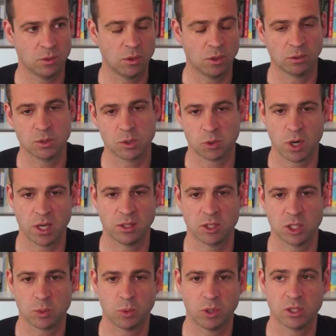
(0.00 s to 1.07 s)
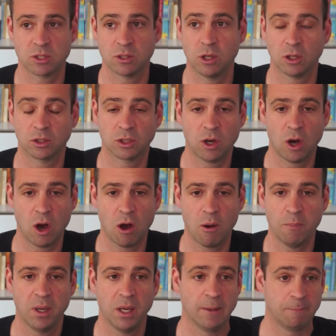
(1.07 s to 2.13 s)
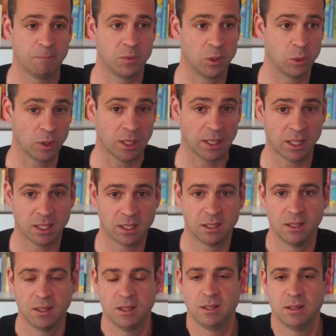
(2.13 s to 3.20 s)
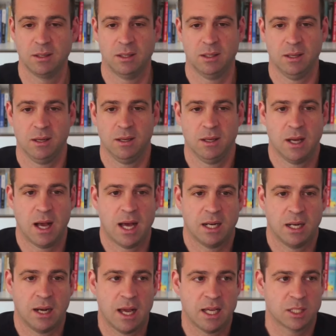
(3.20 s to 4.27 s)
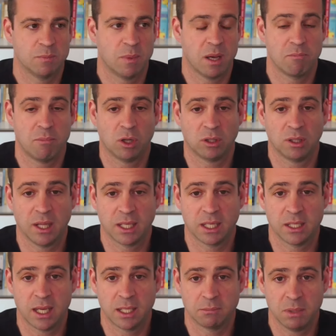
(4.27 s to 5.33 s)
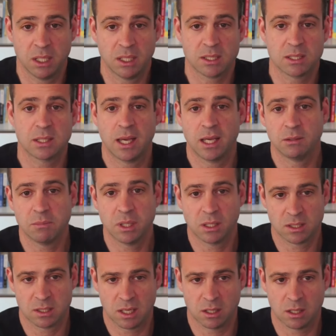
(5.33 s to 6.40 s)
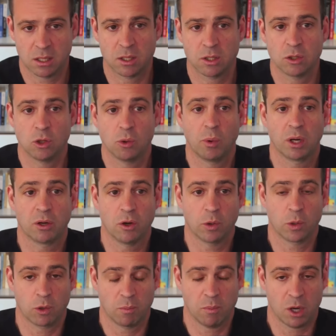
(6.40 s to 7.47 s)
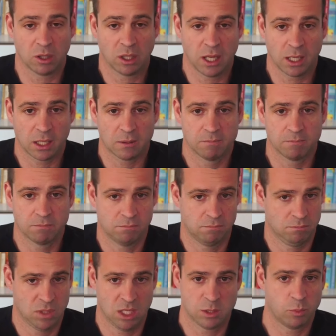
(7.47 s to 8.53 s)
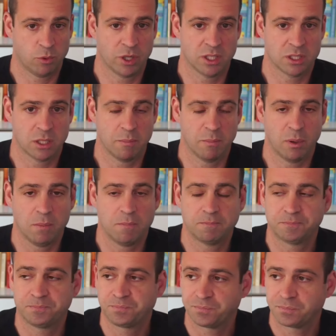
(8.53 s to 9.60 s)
You go to strategysprints.com, you click analyze my bottleneck in 8 minutes. 8 minutes later, you will know your bottleneck. That's pretty simple.